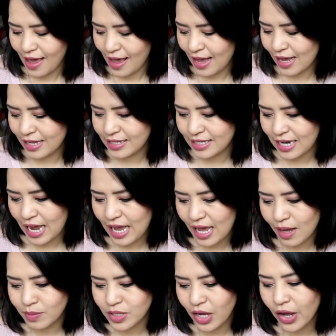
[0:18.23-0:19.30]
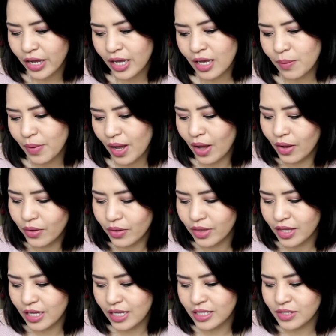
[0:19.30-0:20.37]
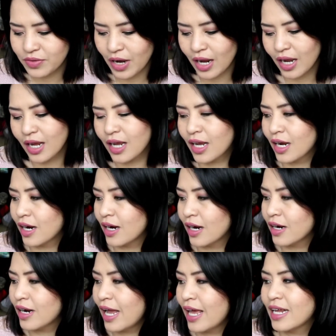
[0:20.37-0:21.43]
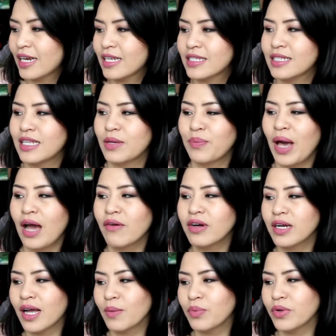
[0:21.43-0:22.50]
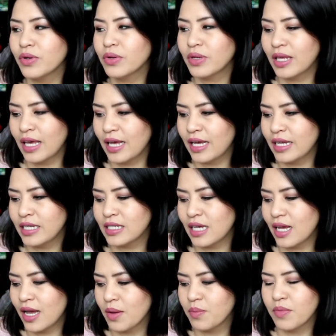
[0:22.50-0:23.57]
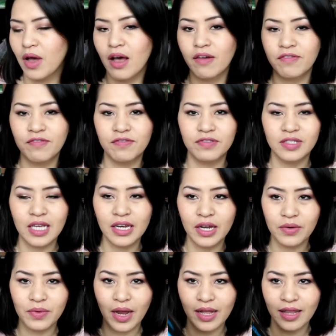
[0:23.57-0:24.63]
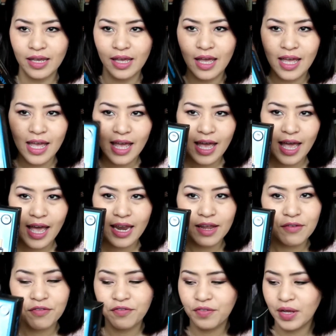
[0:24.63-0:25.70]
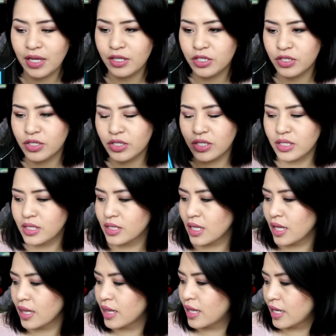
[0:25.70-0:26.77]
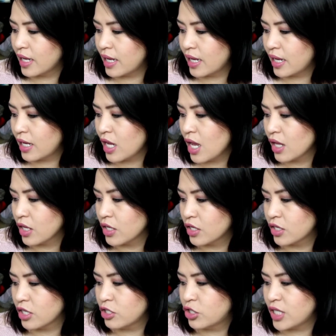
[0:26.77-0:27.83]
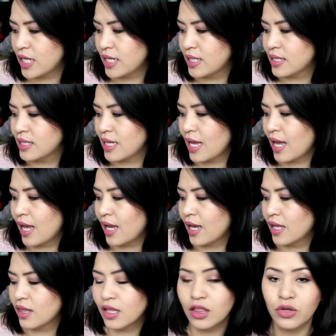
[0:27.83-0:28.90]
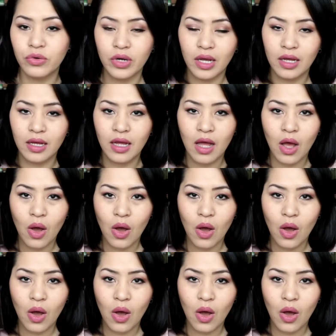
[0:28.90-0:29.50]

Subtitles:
And today I'm talking about this right here, and it is the Power Couple kit of Sunday Riley. And it features the Good Jeans and the Luna